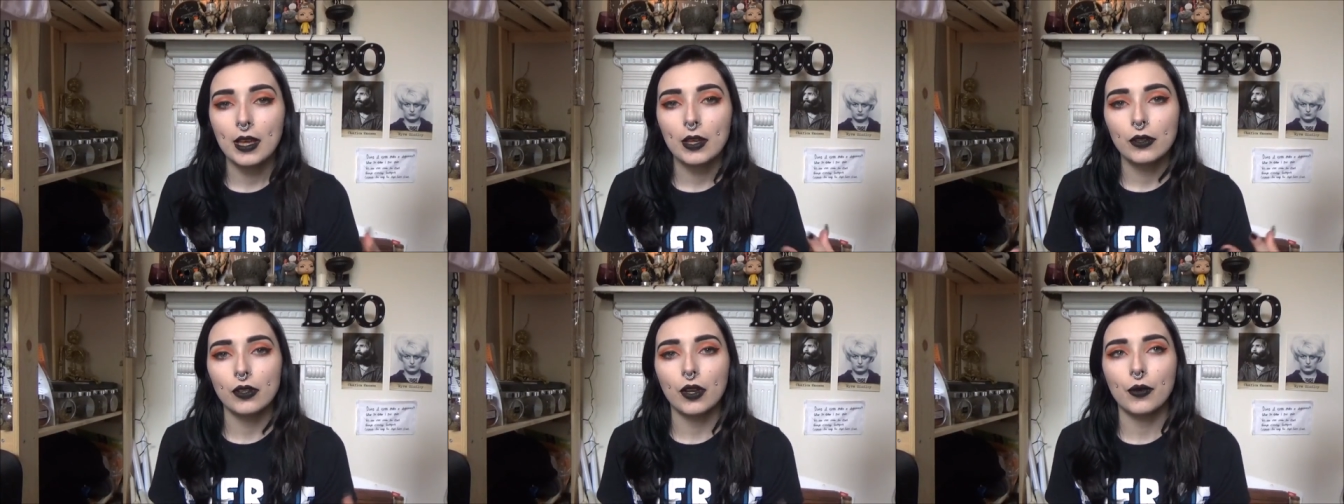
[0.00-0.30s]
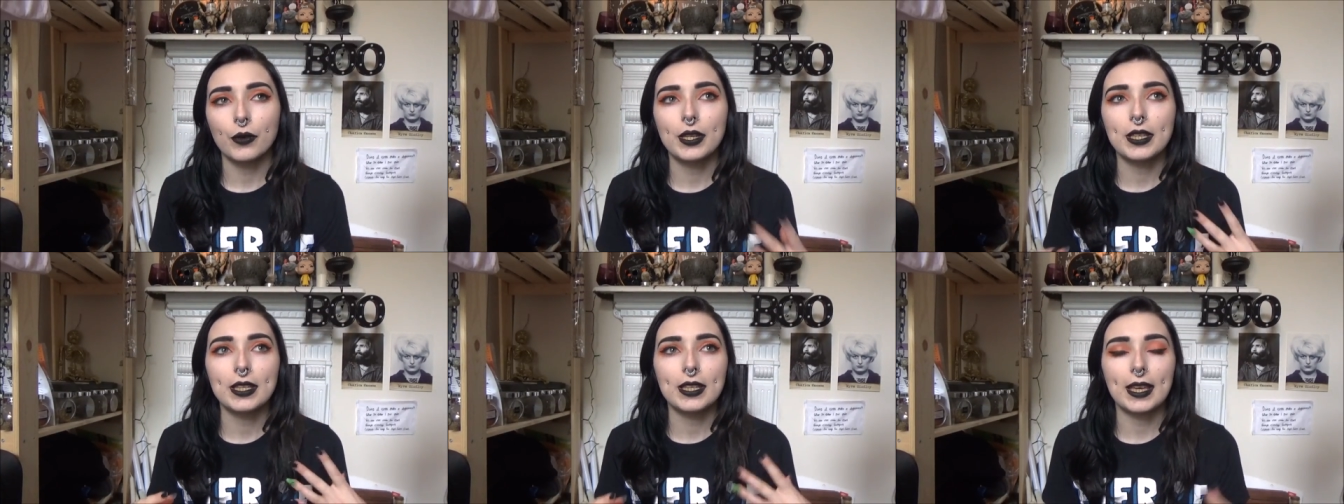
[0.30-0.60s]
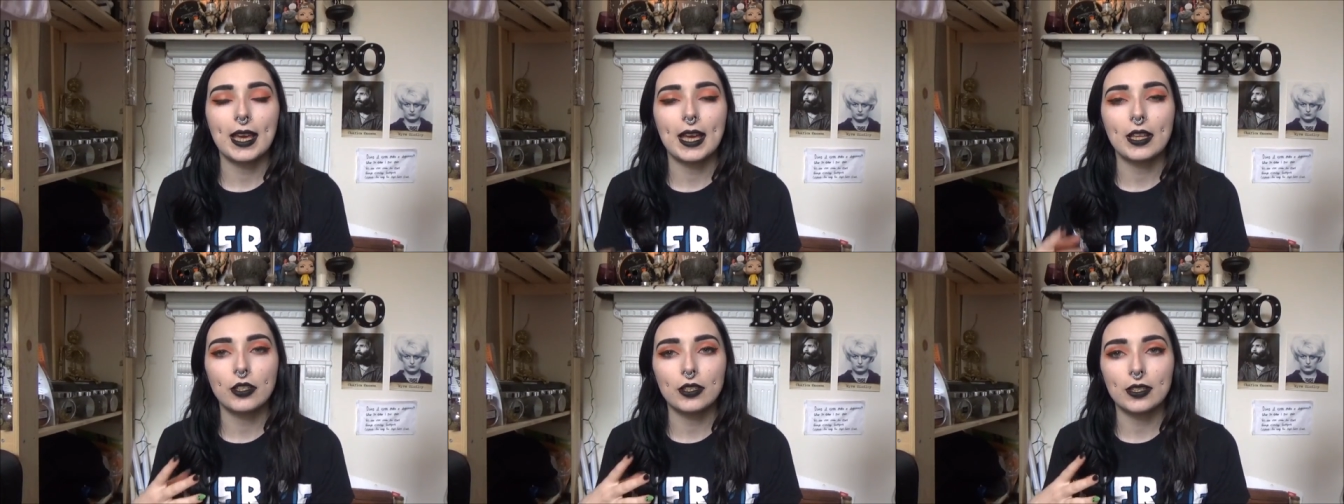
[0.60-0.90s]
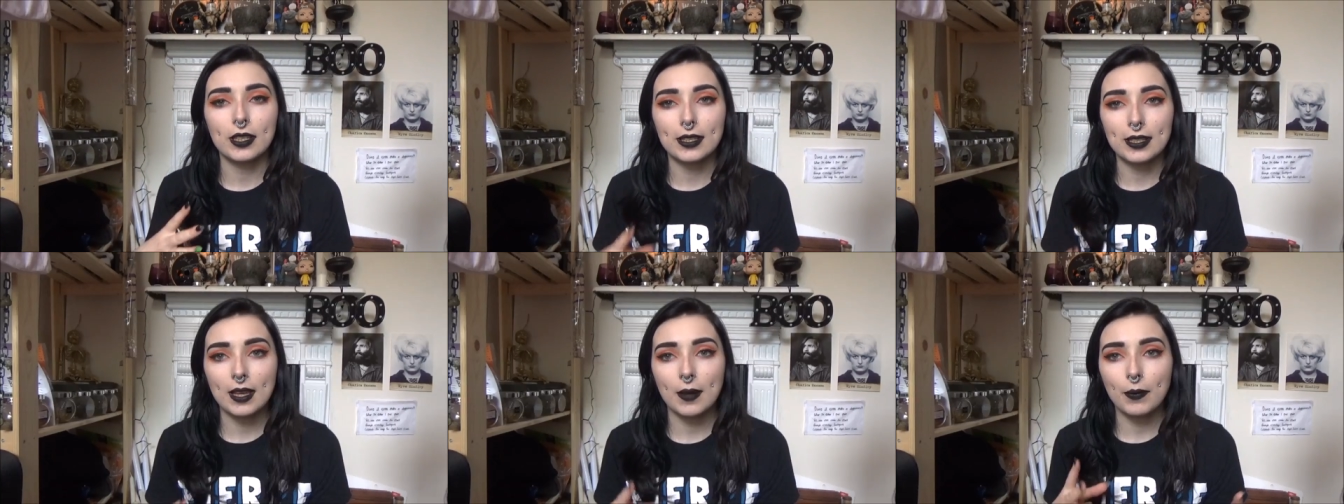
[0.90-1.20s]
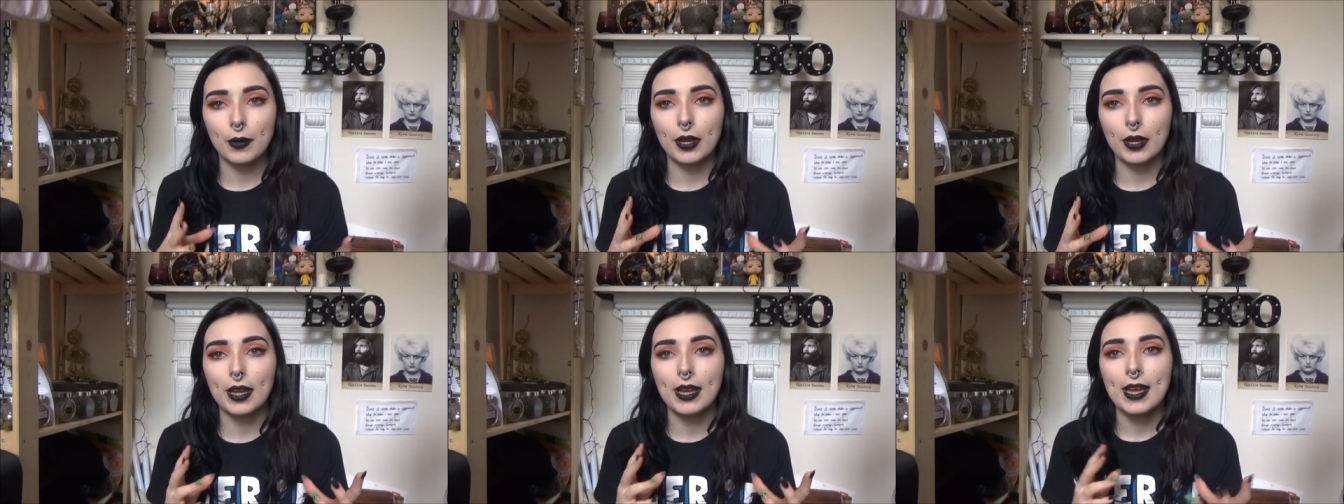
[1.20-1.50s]
So I wanted to get just a
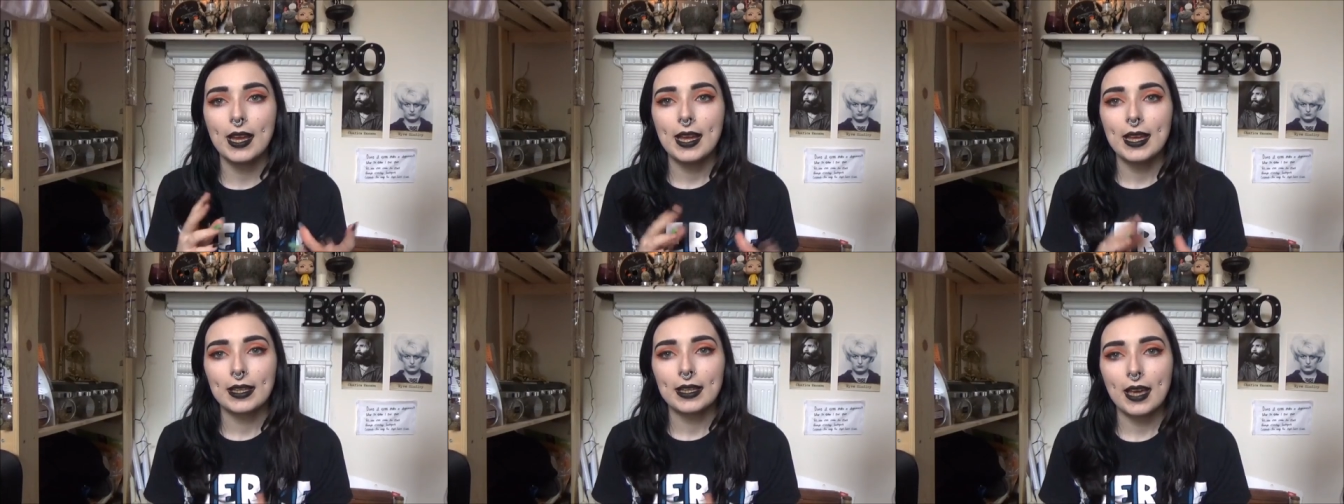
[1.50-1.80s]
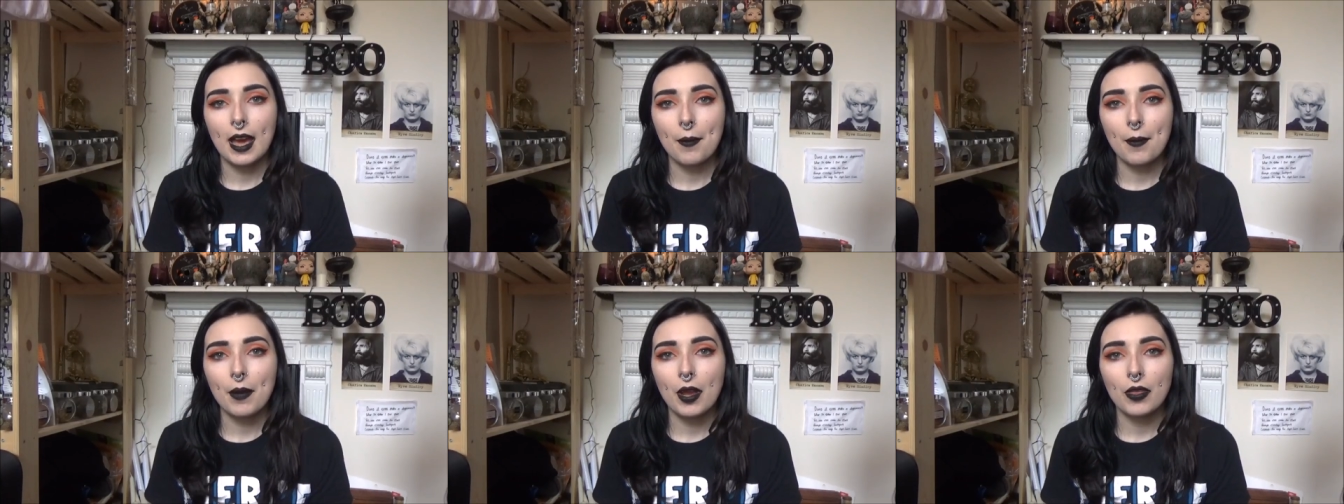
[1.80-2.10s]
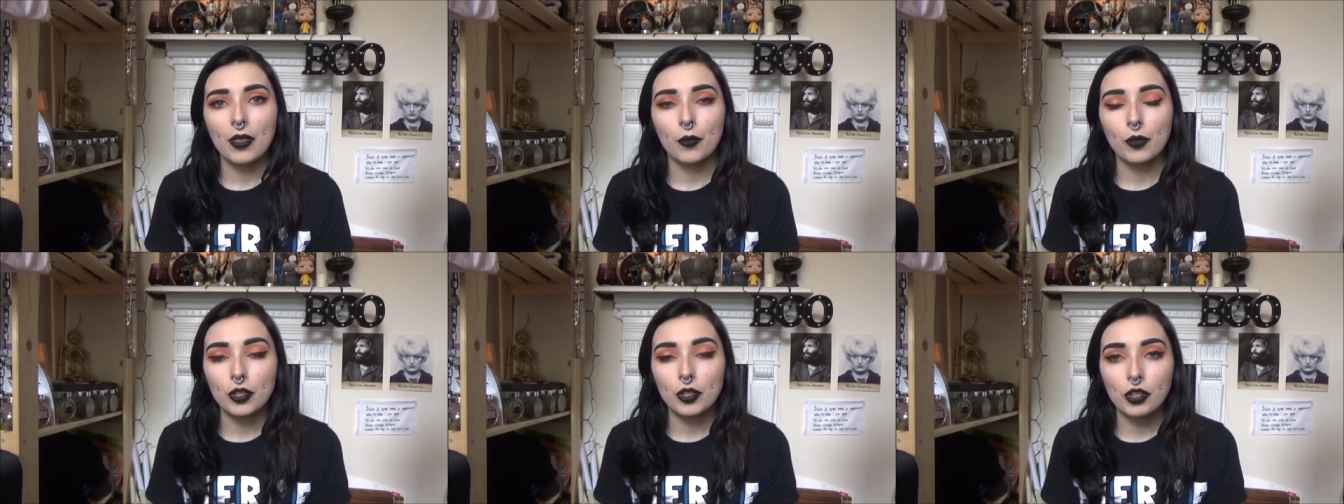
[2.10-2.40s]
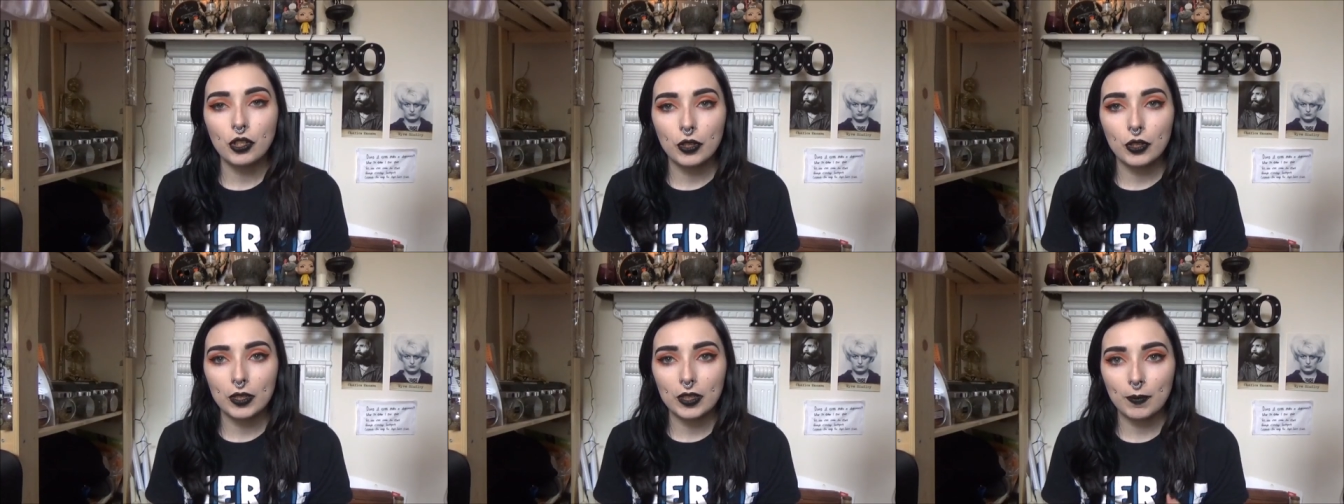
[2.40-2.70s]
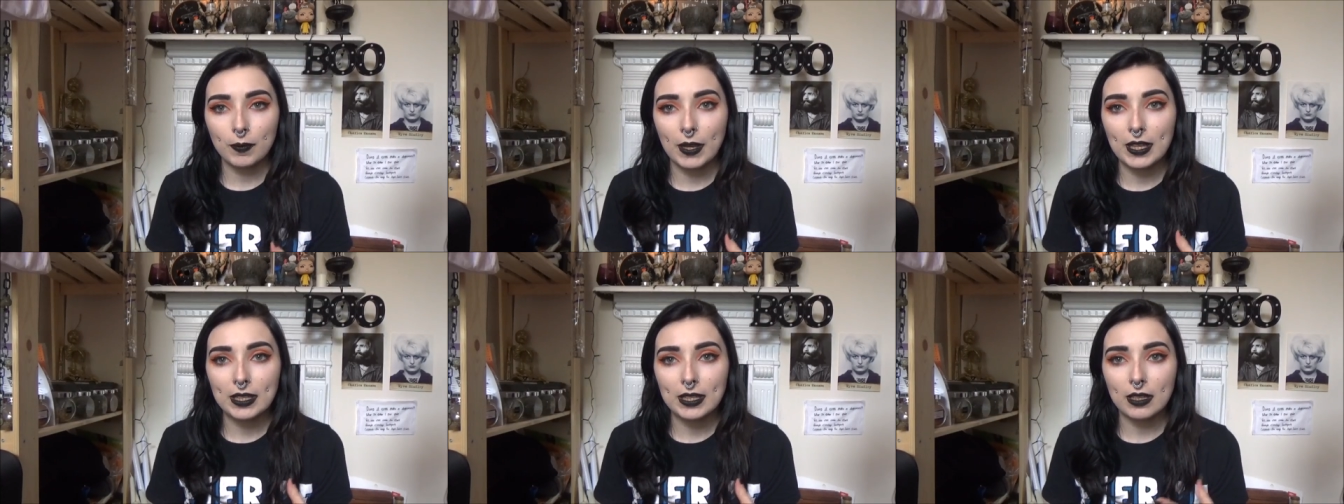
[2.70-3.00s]
separate camera that wasn't too
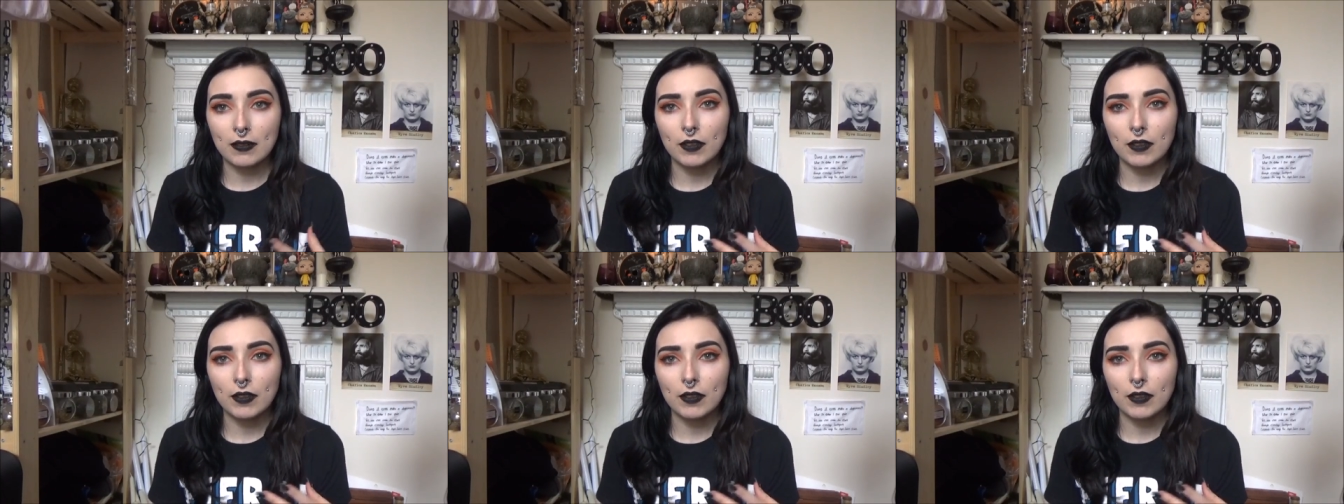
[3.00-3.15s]
expensive.